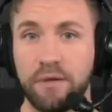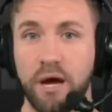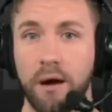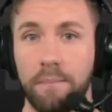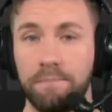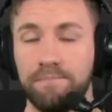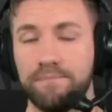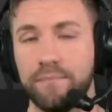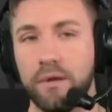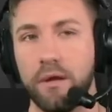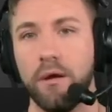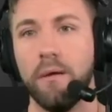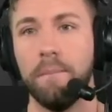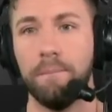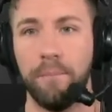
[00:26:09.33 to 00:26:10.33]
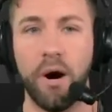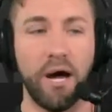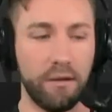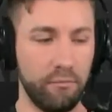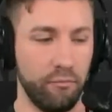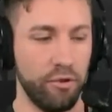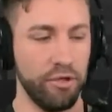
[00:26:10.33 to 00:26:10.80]
up,
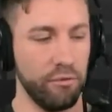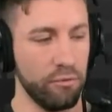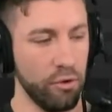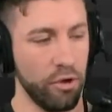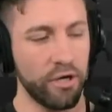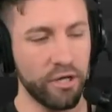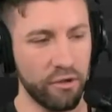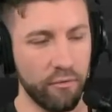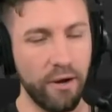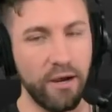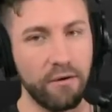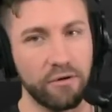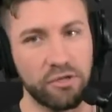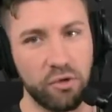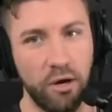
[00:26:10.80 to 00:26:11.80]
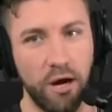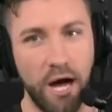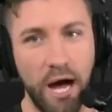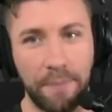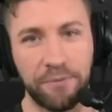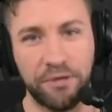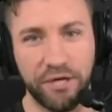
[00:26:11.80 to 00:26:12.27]
but when you look at the Raiders'
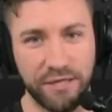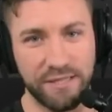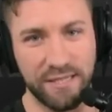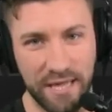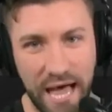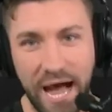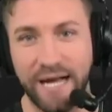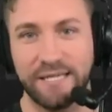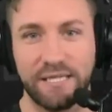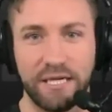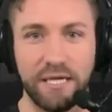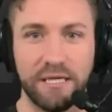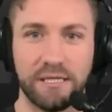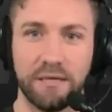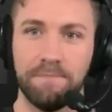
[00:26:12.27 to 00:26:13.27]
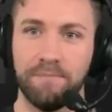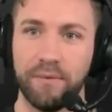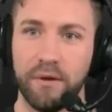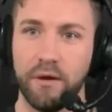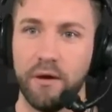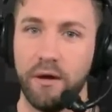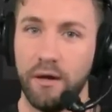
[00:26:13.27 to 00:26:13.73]
options last season,
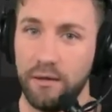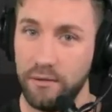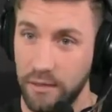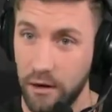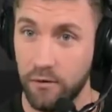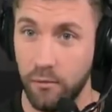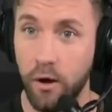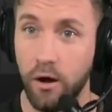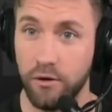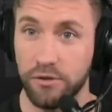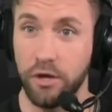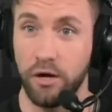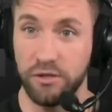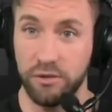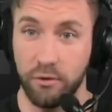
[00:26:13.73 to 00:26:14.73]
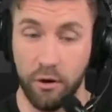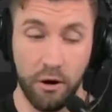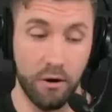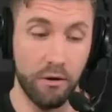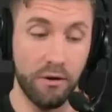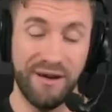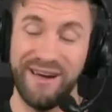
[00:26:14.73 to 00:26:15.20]
Darren Waller's also
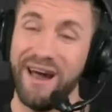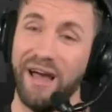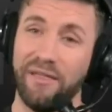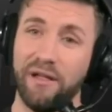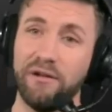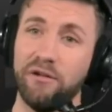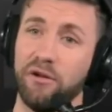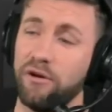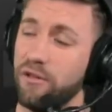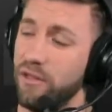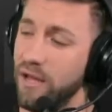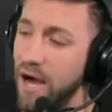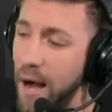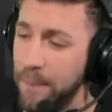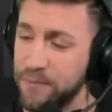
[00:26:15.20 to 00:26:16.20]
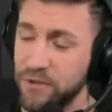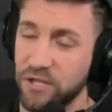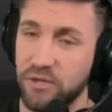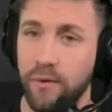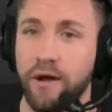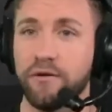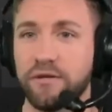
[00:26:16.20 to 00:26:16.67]
hurt, and then you look at the
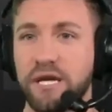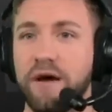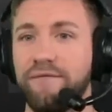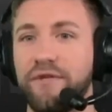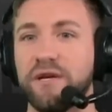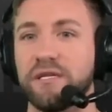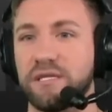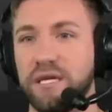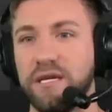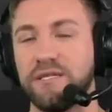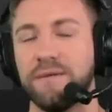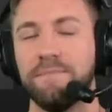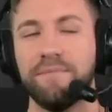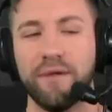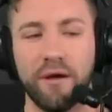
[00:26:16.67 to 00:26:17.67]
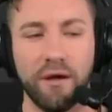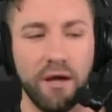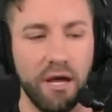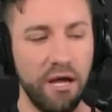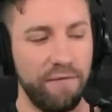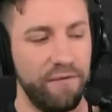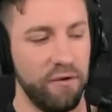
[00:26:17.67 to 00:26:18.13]
options Raiders have this season
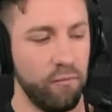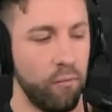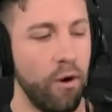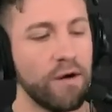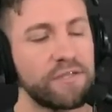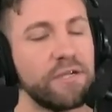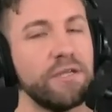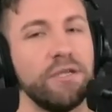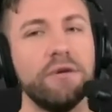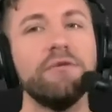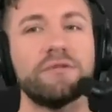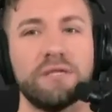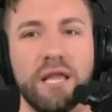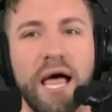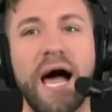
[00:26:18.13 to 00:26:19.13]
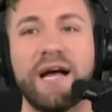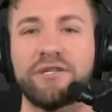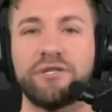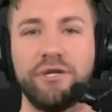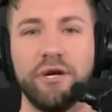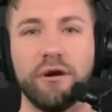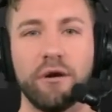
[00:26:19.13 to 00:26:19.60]
if he wasn't used
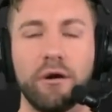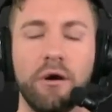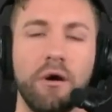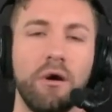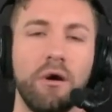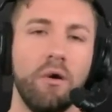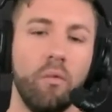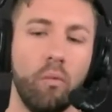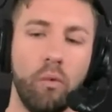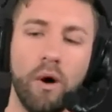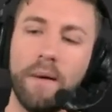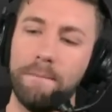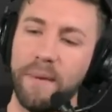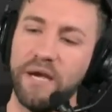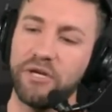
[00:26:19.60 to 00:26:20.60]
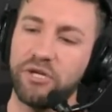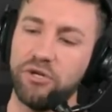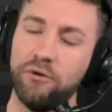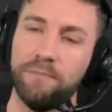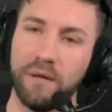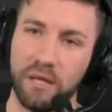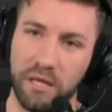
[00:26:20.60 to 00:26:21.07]
last year, what makes
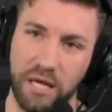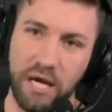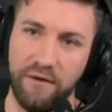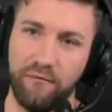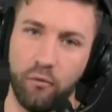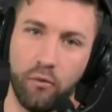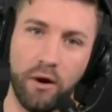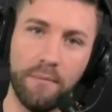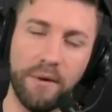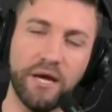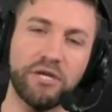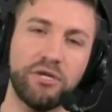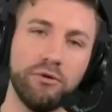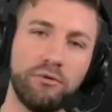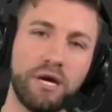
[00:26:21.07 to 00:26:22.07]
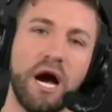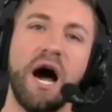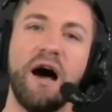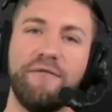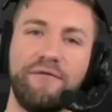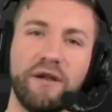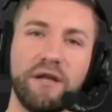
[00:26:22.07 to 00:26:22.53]
you believe, what makes you
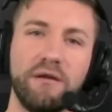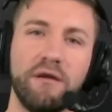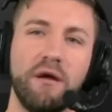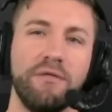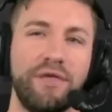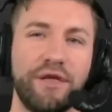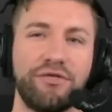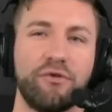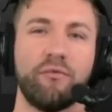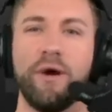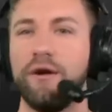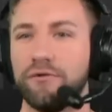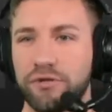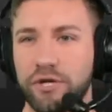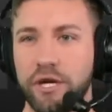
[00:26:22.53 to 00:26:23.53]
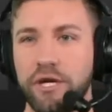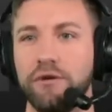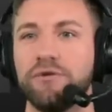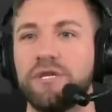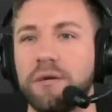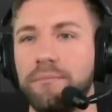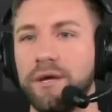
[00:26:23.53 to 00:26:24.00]
confident that the Raiders are going to
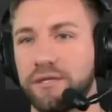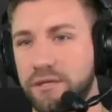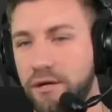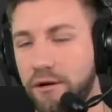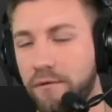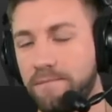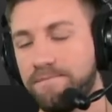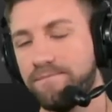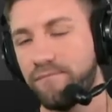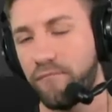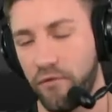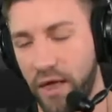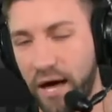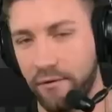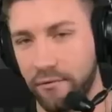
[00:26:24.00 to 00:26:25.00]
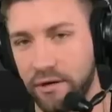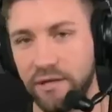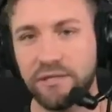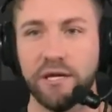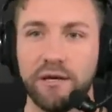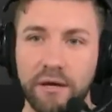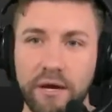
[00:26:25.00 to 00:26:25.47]
use him this year? For that
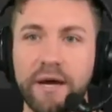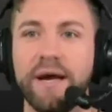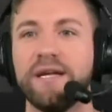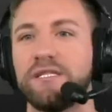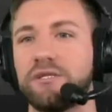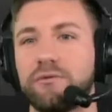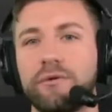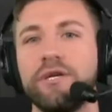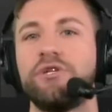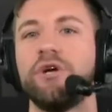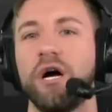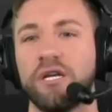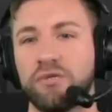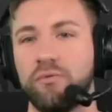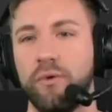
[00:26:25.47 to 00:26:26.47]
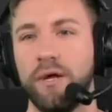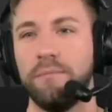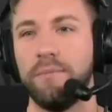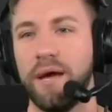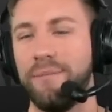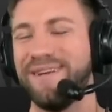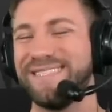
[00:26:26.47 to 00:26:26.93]
reason, it's three just win
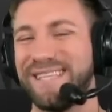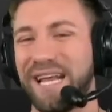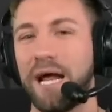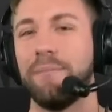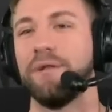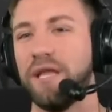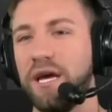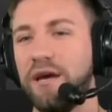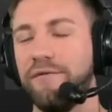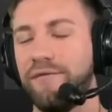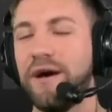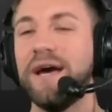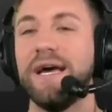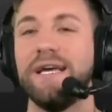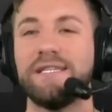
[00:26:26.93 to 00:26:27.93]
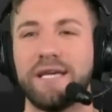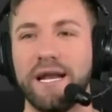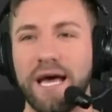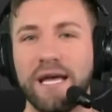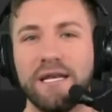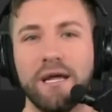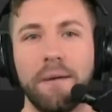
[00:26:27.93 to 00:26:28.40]
babies that I believe he's going to
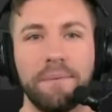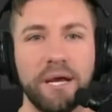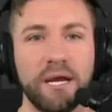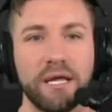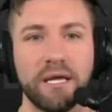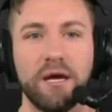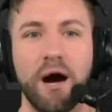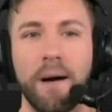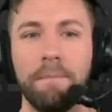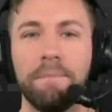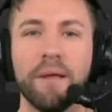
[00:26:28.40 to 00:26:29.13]
end up getting cut.